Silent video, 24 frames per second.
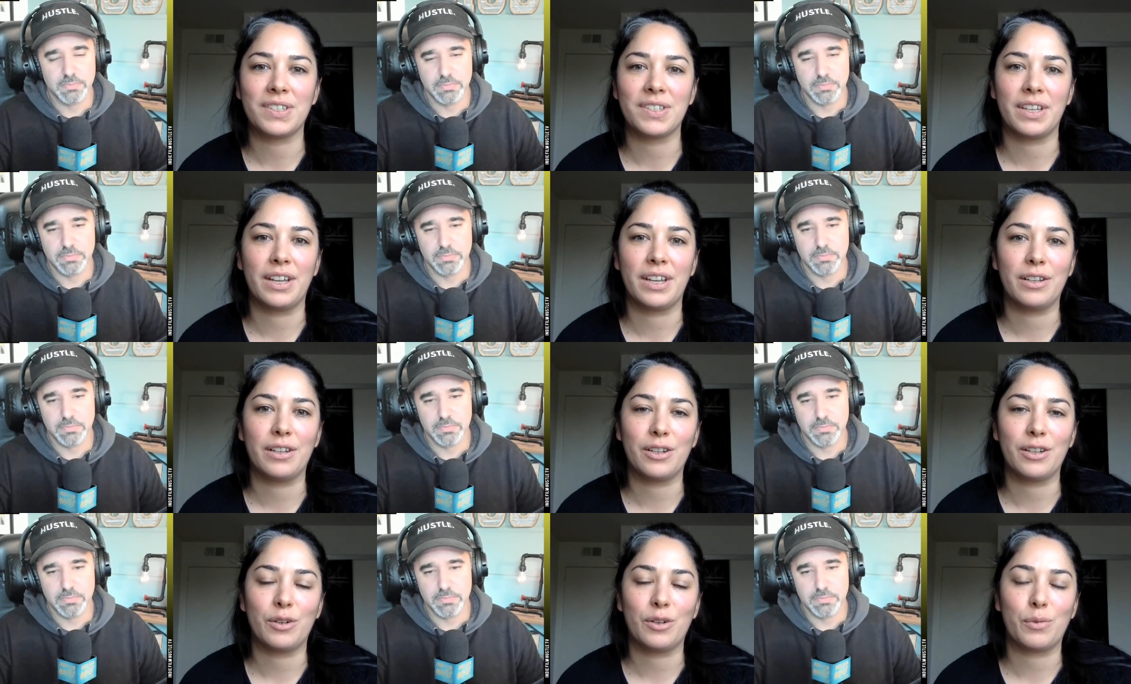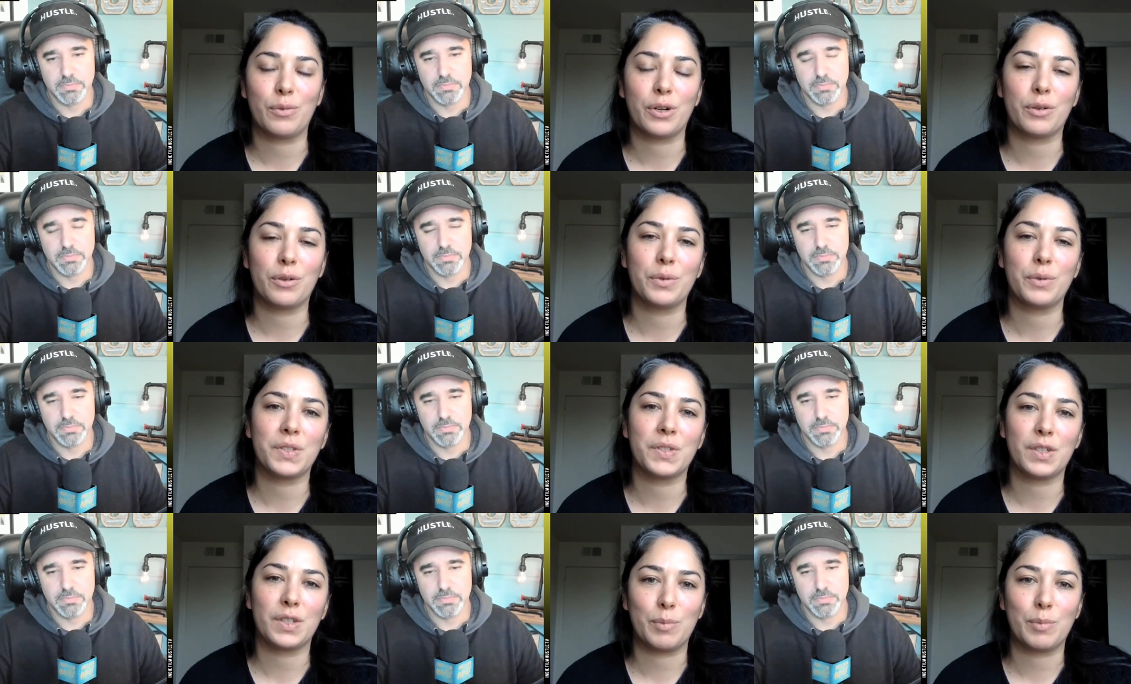Speaker 1: design going to work
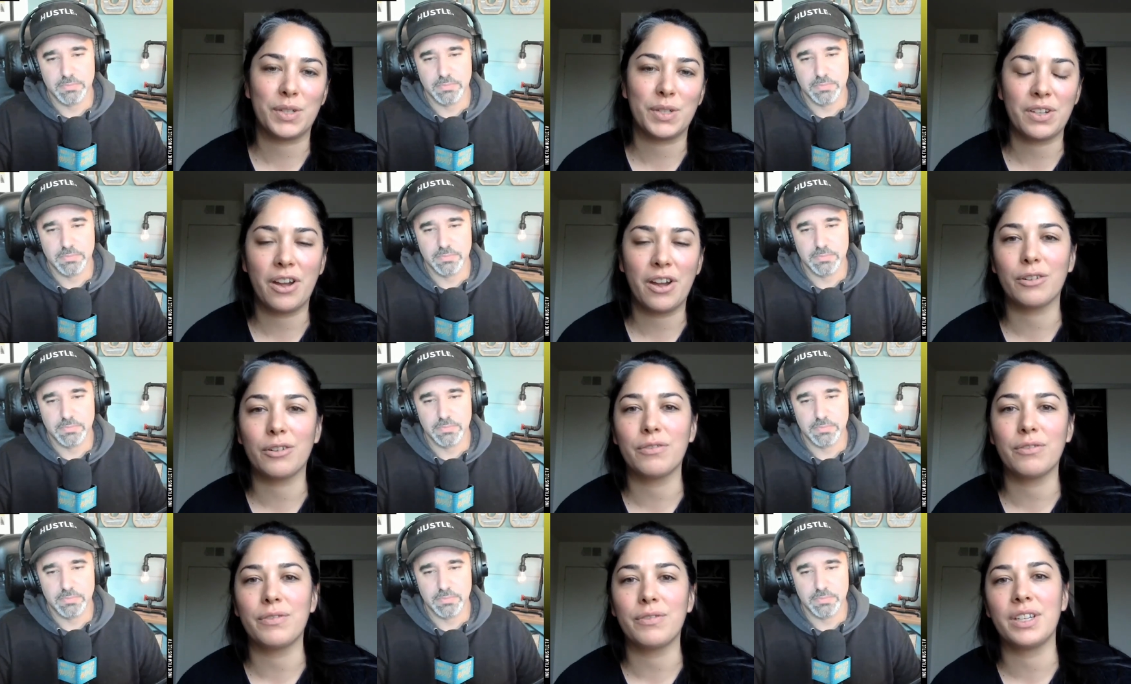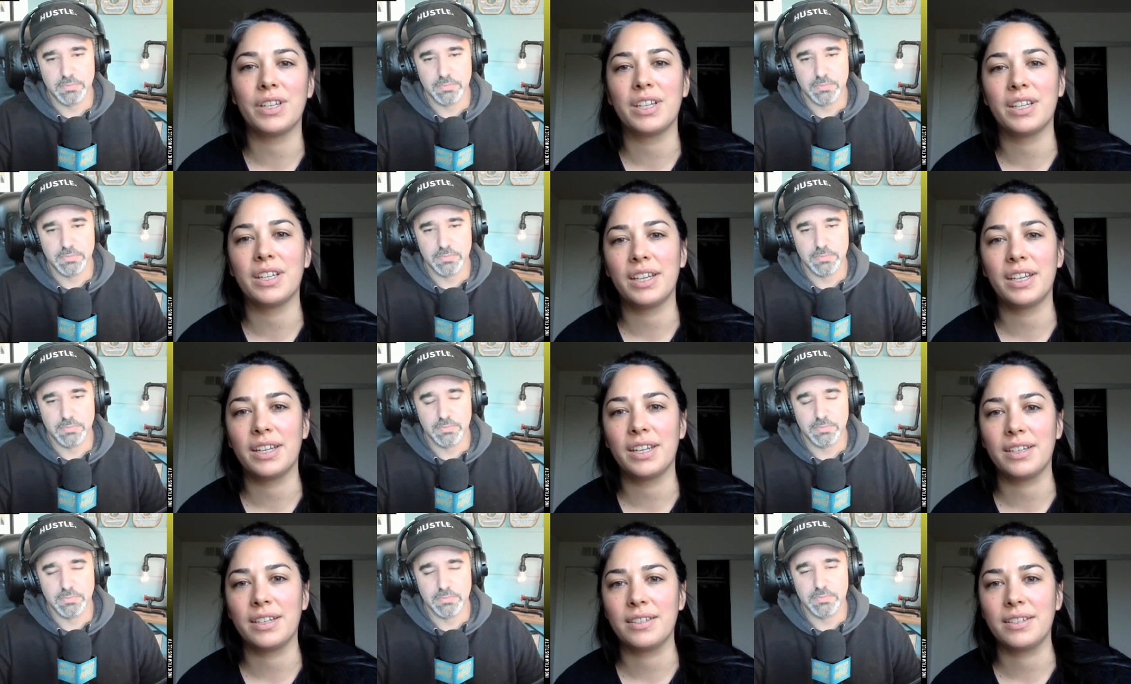with
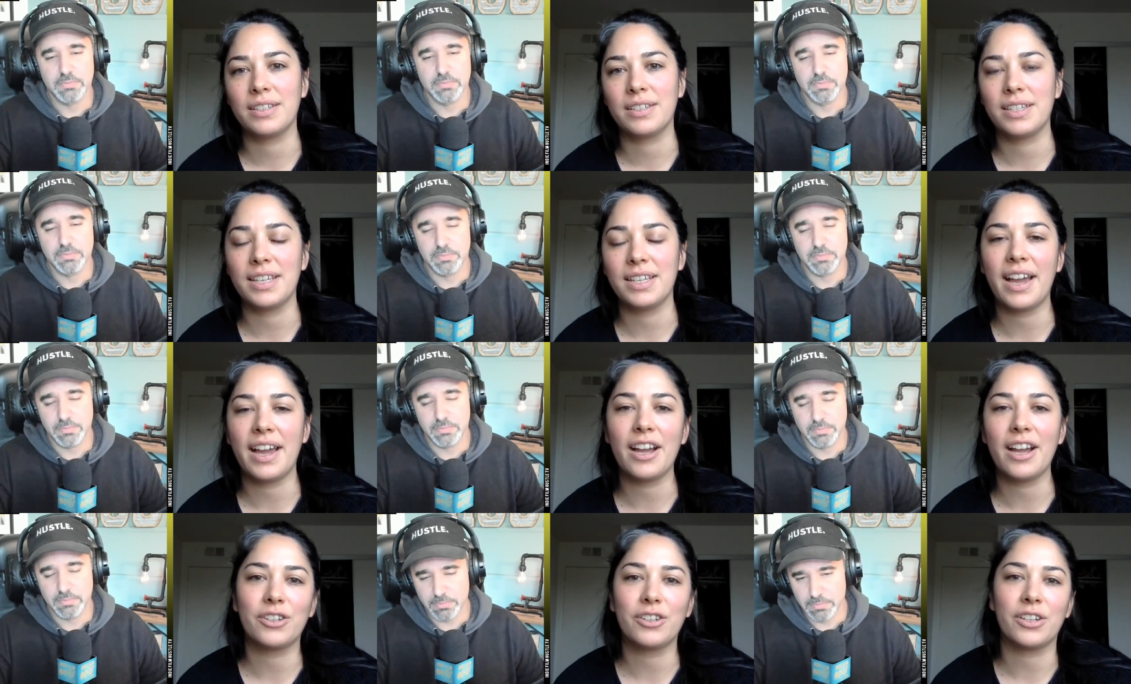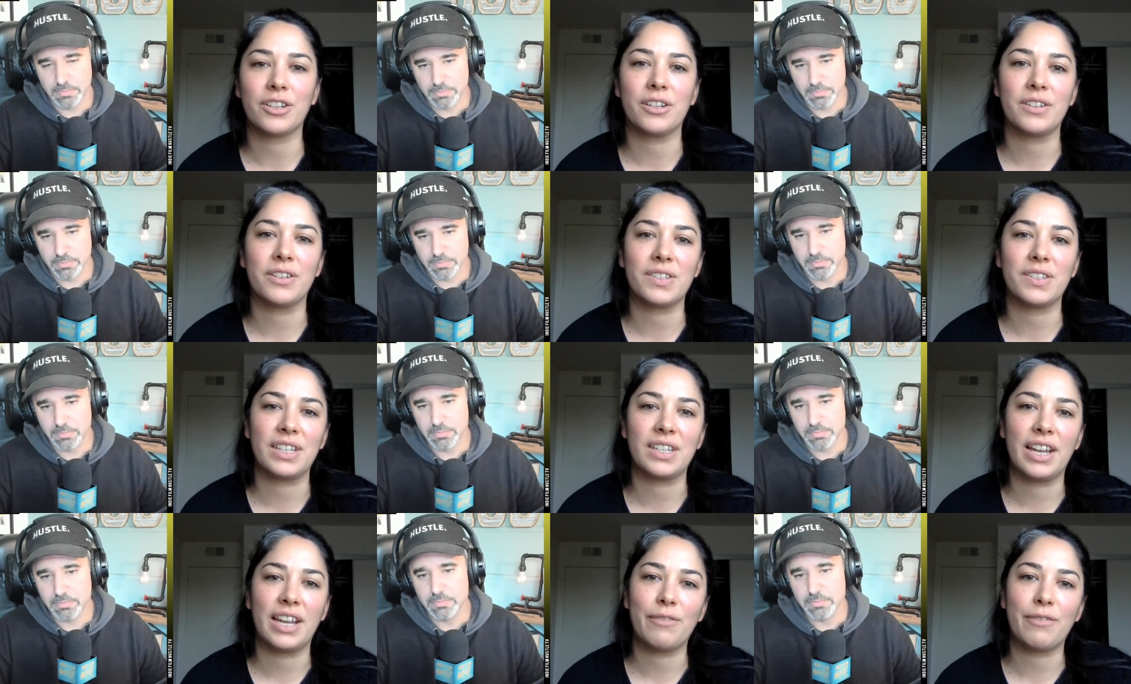cinematography and the
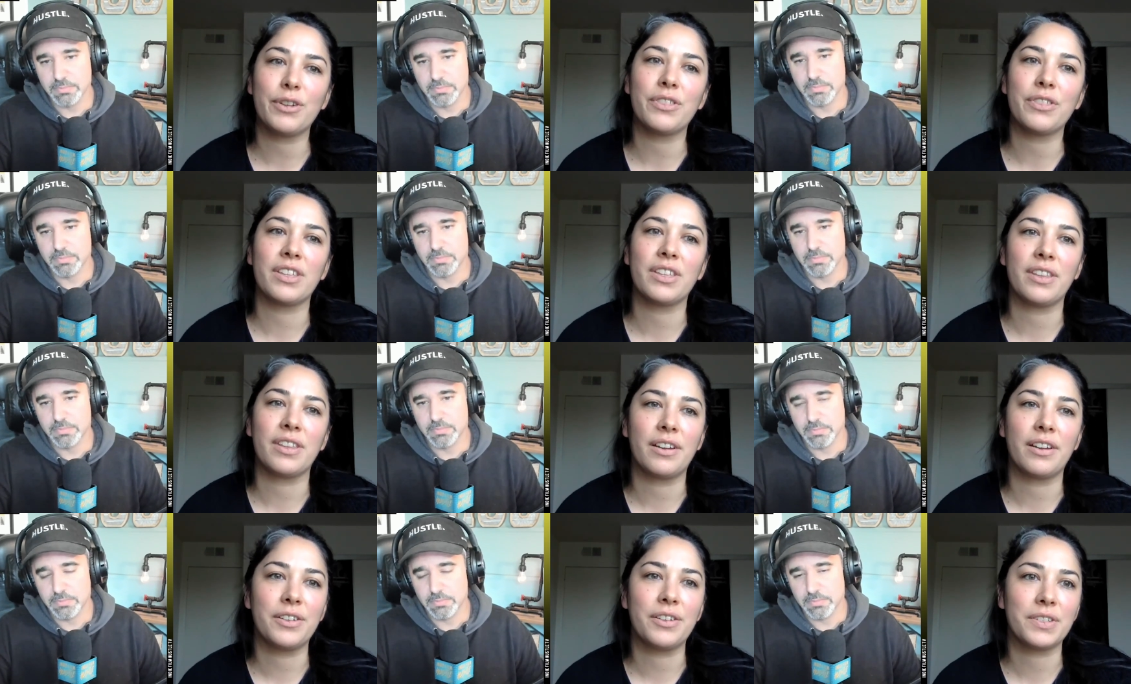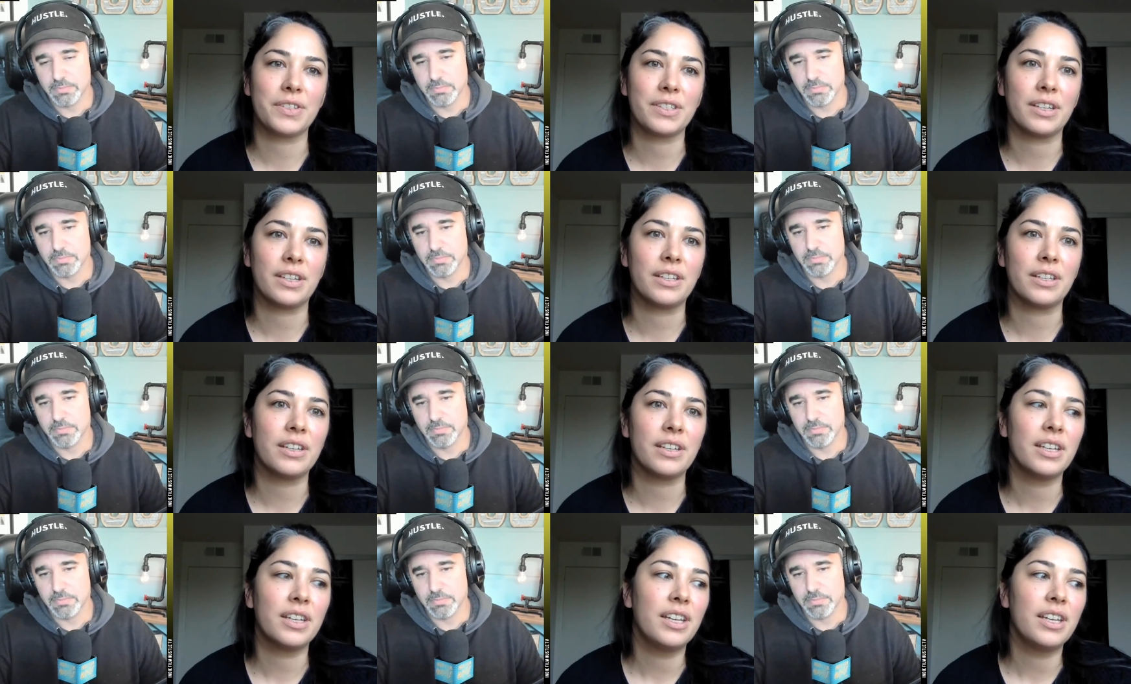actors and everything else
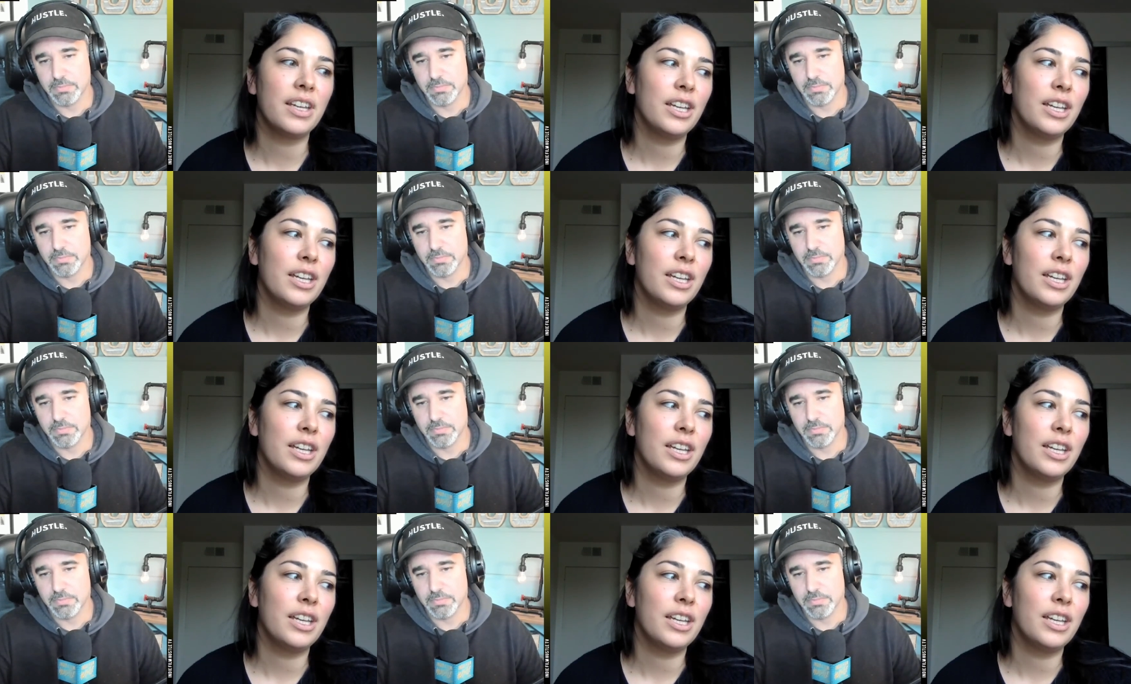that